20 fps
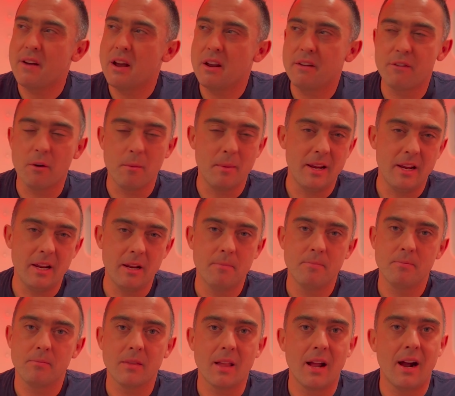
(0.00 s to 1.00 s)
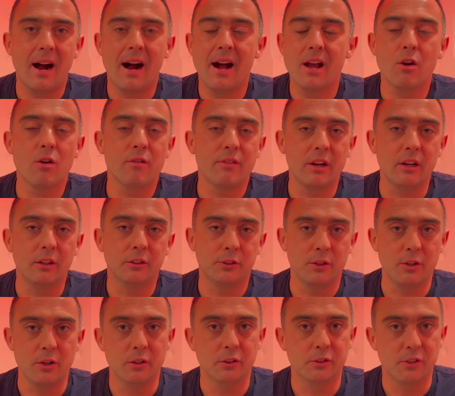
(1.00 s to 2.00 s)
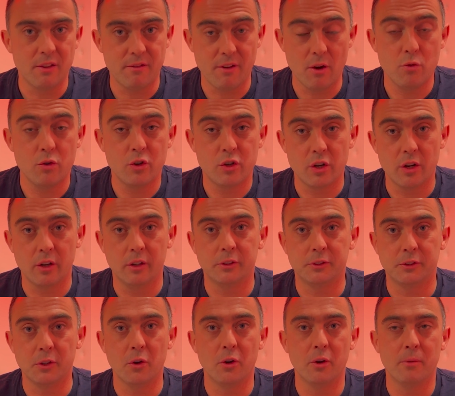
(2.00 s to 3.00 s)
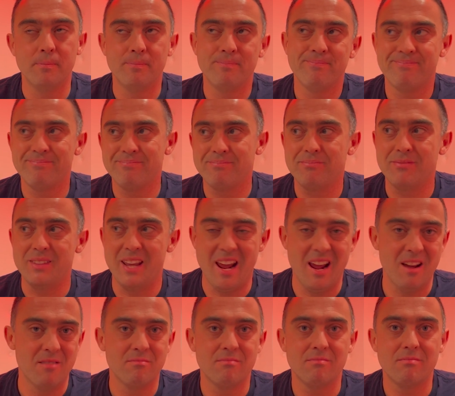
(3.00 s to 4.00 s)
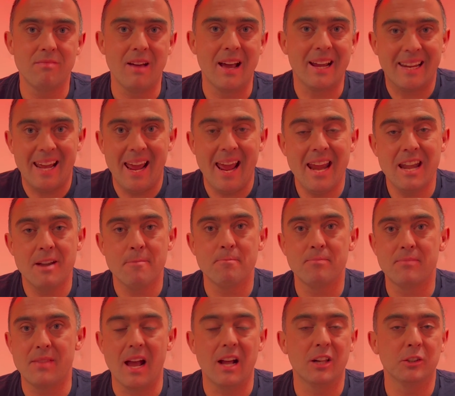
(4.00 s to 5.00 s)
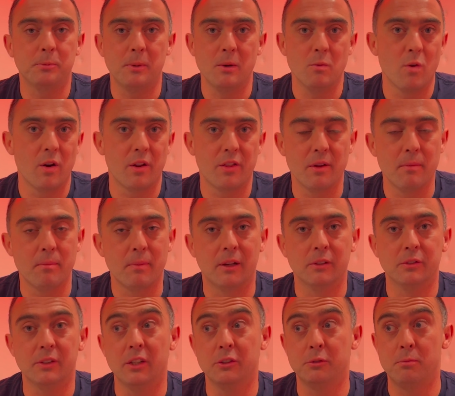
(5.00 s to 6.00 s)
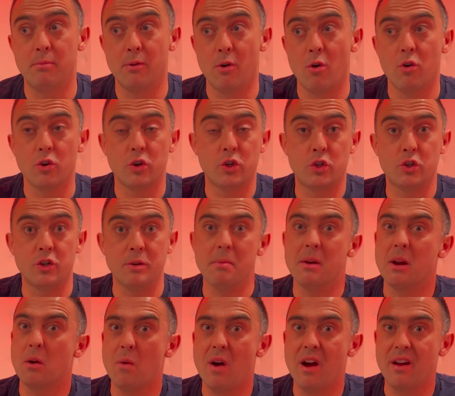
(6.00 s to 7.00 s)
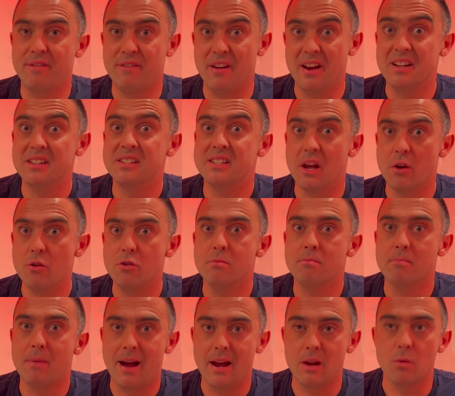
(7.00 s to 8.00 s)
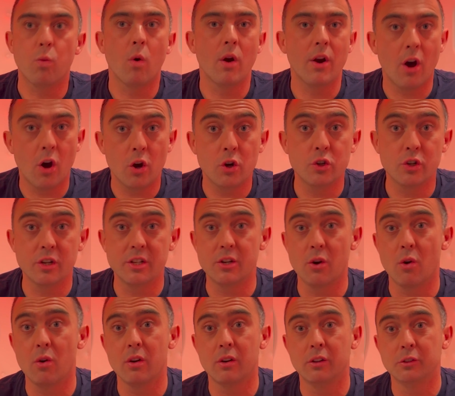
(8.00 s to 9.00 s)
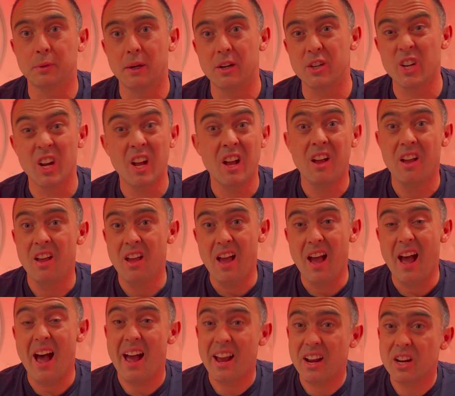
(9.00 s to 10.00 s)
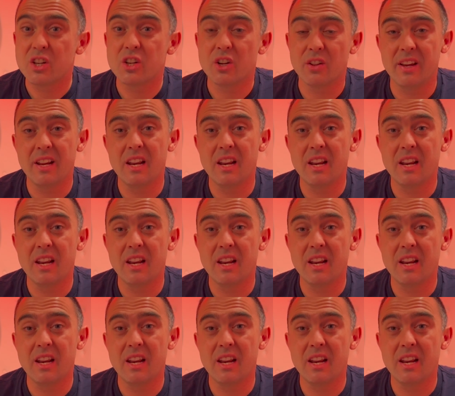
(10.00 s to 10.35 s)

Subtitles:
for me, I obviously use the voucher, so yeah, again, that's been worth it because that's brought streaming Wi-Fi down by $100, which actually